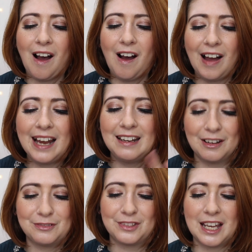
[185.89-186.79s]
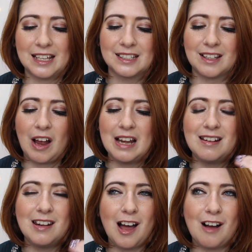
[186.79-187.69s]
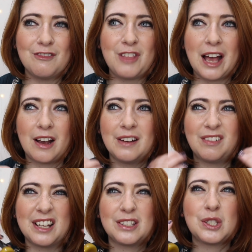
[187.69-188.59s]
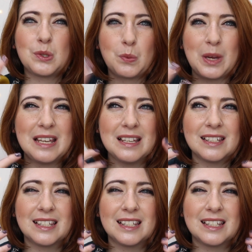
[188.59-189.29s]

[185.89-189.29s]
I love this. I love that kind of like sweet,